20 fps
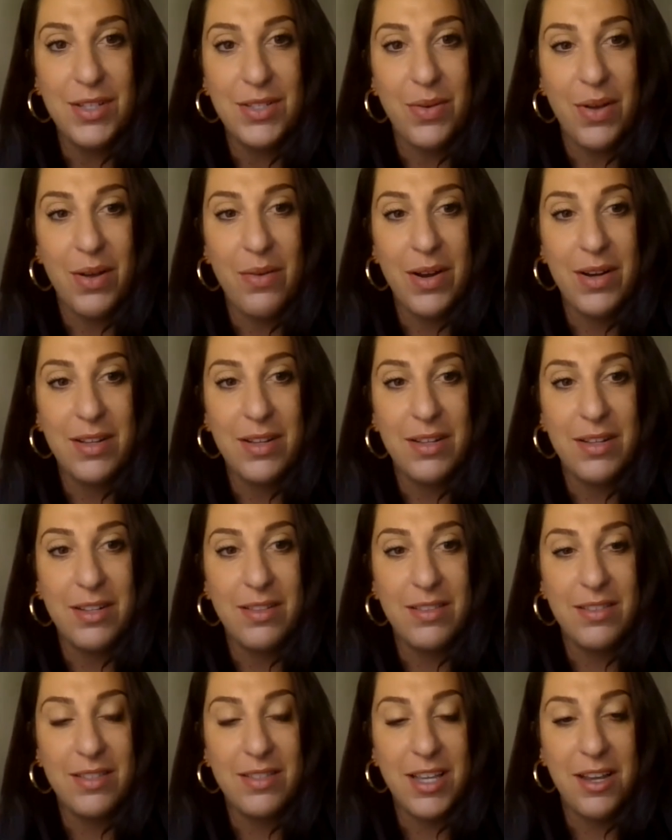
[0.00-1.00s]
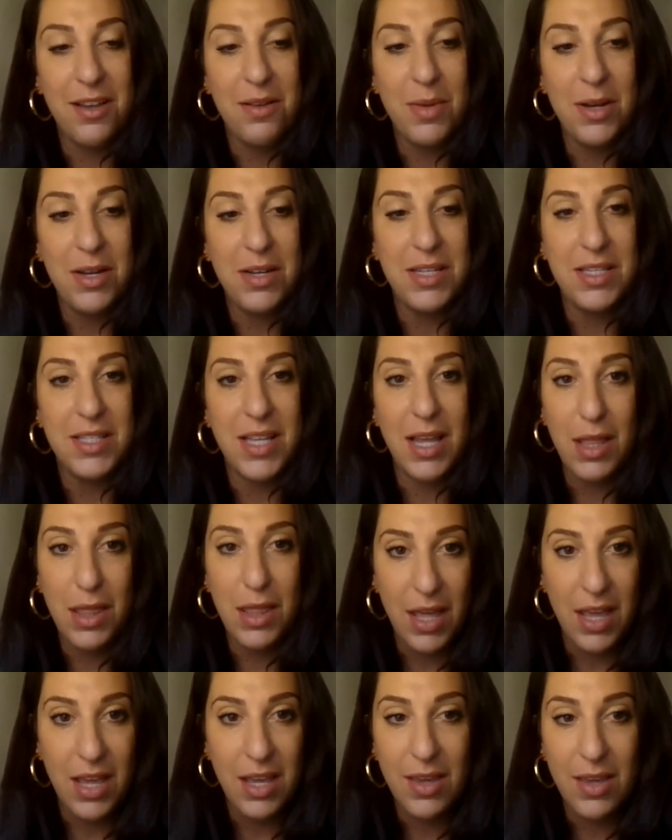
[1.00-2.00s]
so I want to take a minute to say
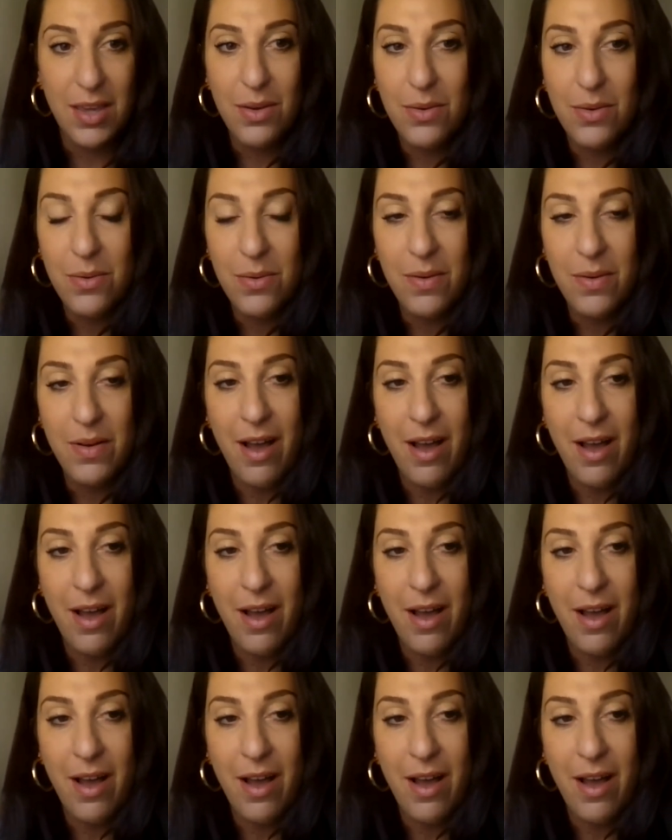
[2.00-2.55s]
thank you.